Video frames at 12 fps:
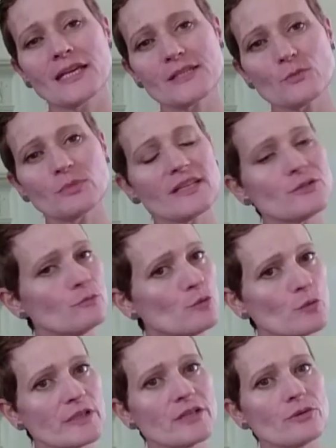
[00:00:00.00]
it's a blend of
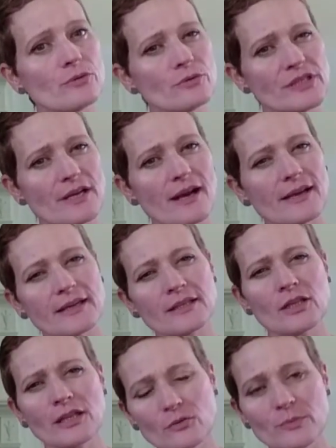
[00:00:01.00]
merino, yak,
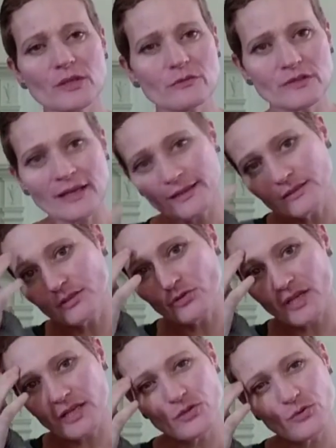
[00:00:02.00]
and a bit of nylon.
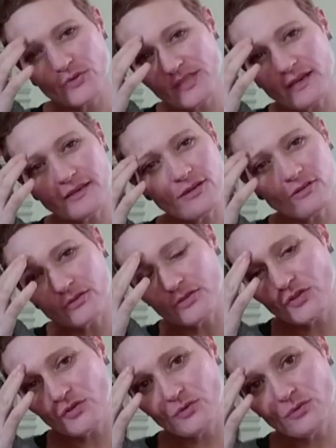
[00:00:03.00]
You can use that
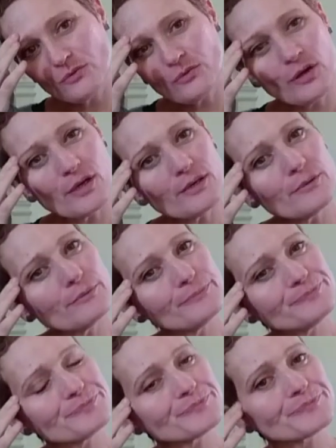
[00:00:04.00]
yarn to
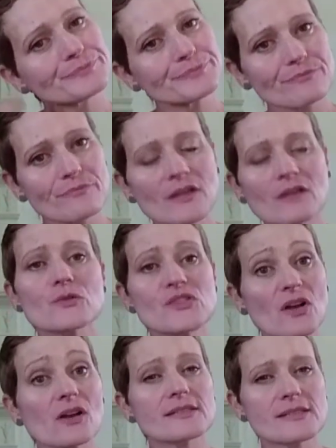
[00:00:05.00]
for
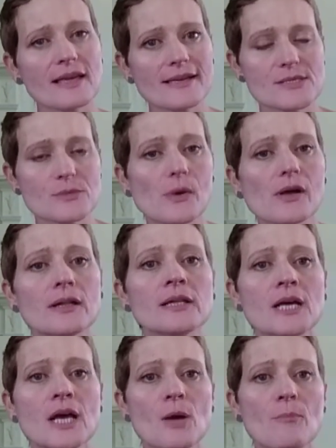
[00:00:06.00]
socks as
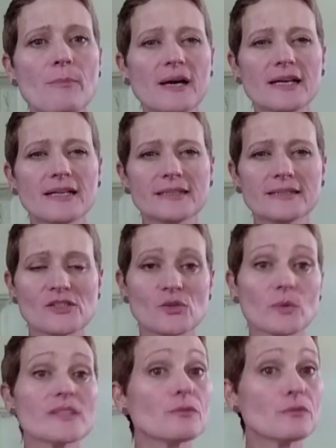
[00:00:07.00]
well, but
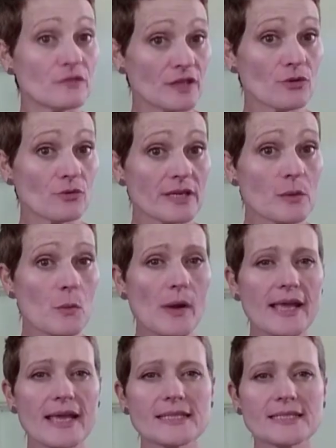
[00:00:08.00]
so it's a fingering
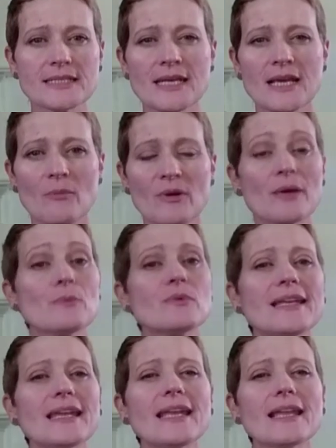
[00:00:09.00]
weight, but I
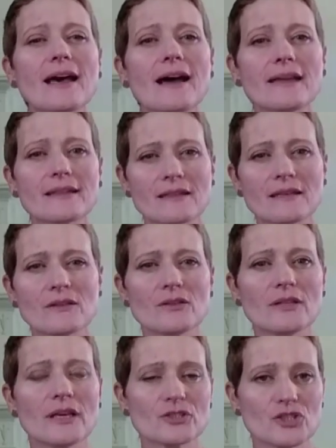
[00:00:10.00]
really liked
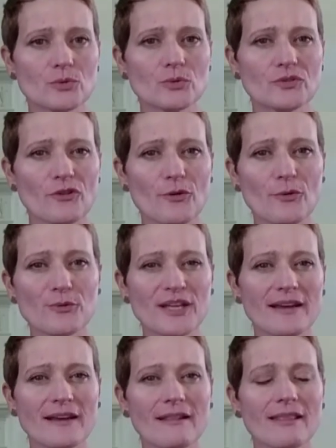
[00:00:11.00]
the natural tone,
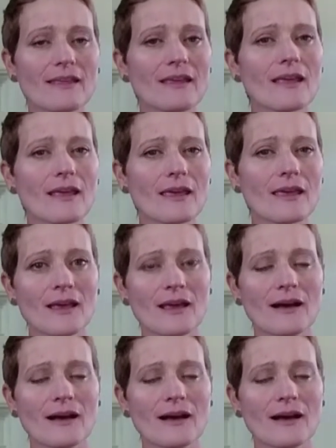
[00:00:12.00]
and I think